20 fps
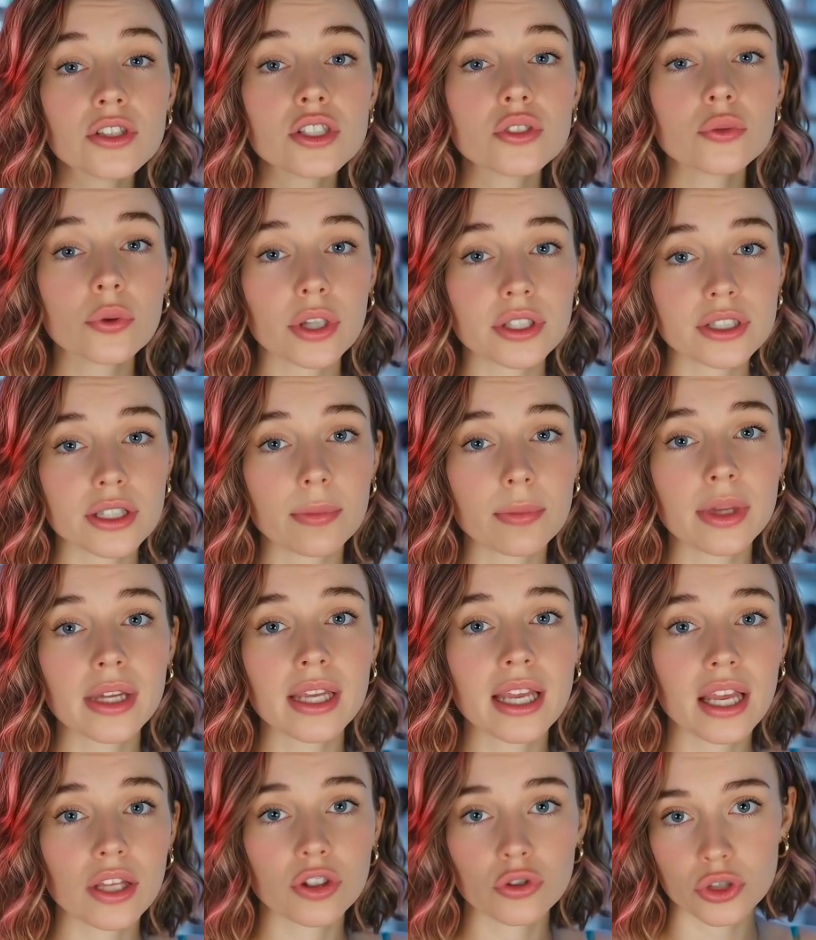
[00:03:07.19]
is where something
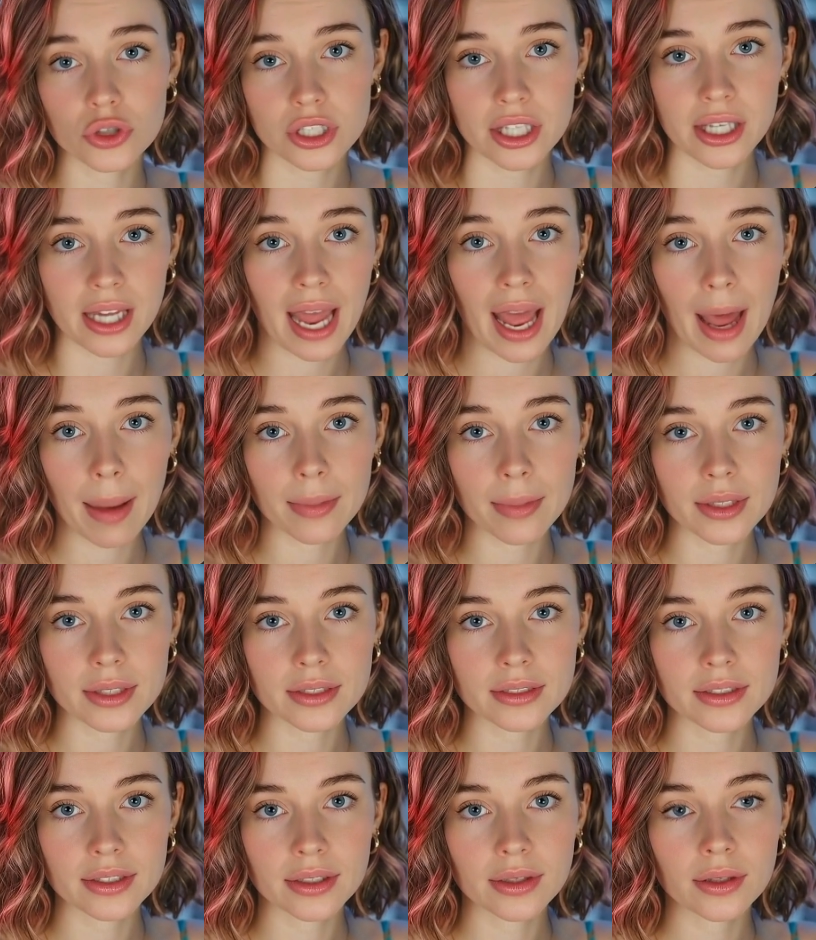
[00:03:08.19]
interesting
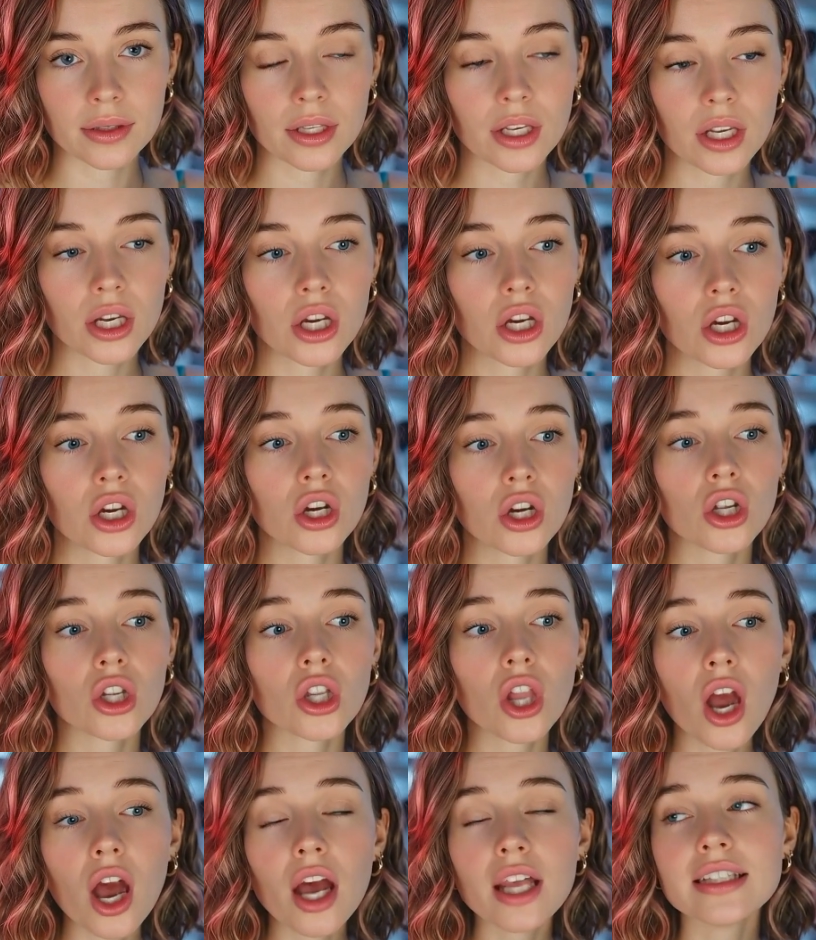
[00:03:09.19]
happens.
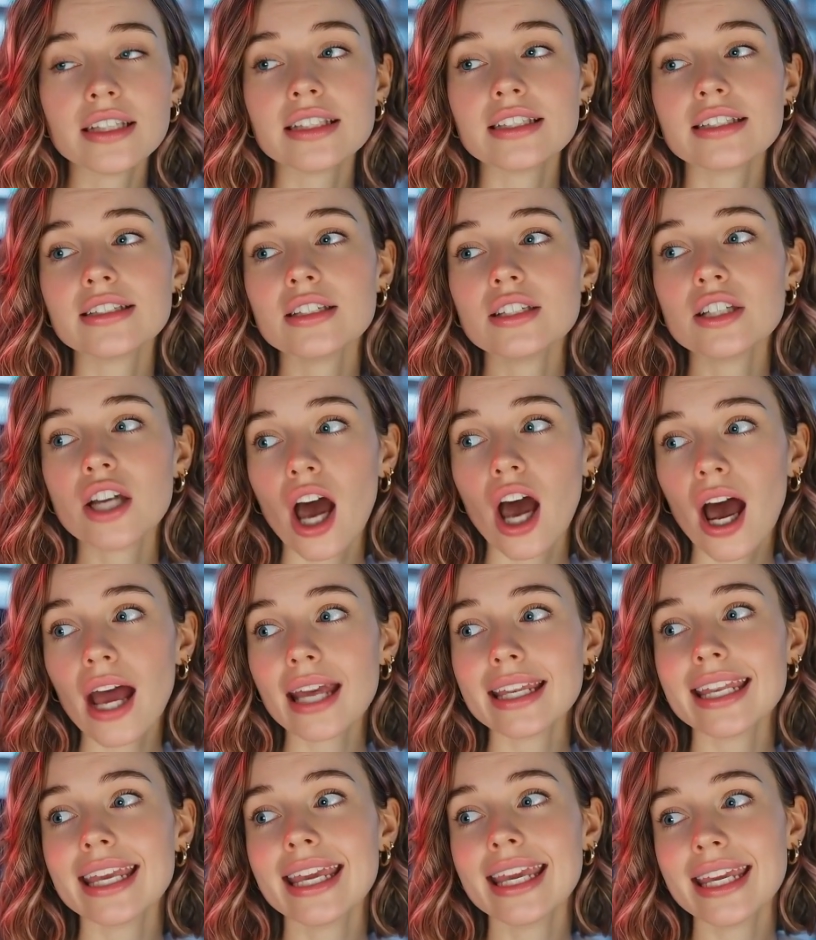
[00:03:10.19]
Claude does not
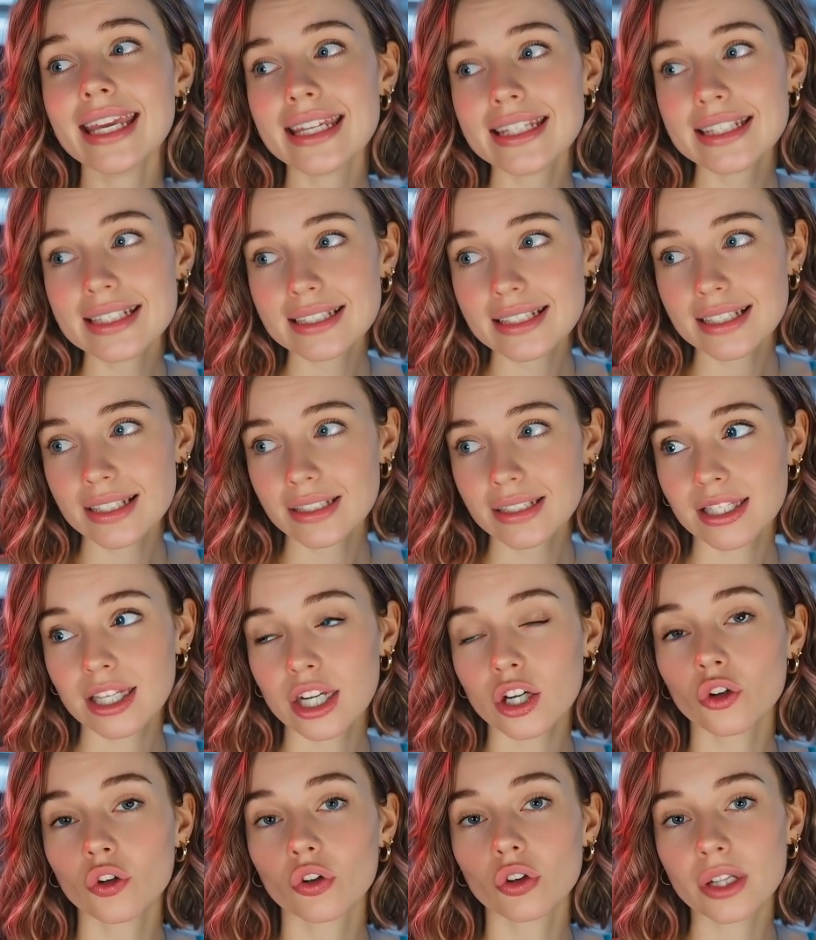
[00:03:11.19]
instantly
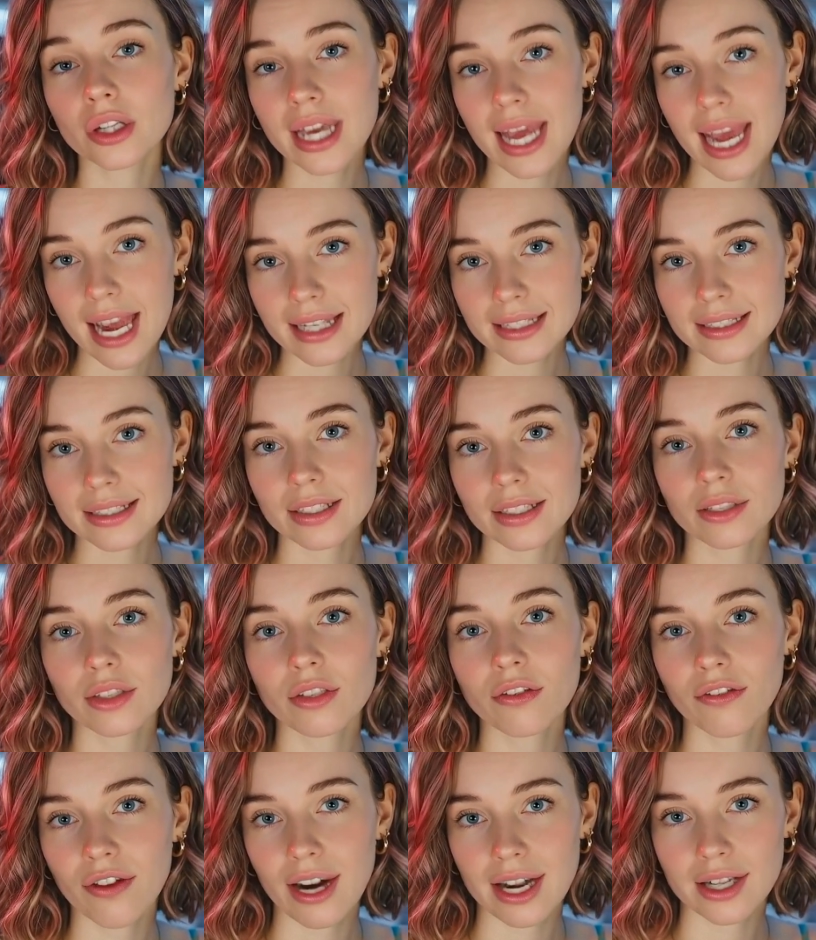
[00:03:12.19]
create the
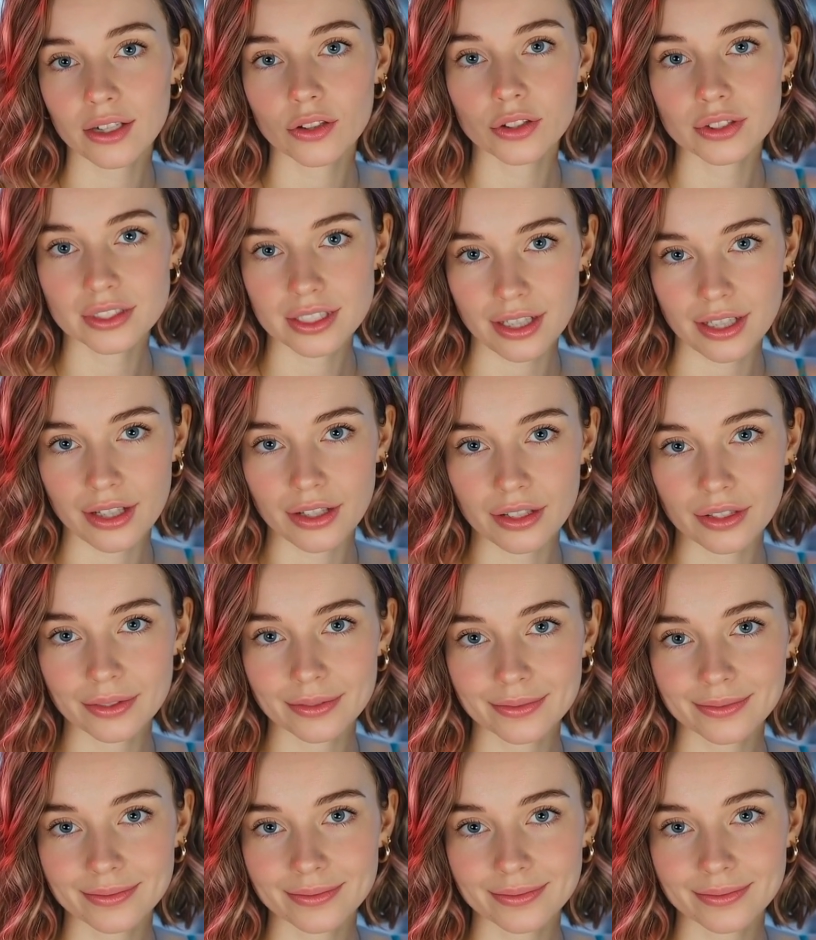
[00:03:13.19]
final skill.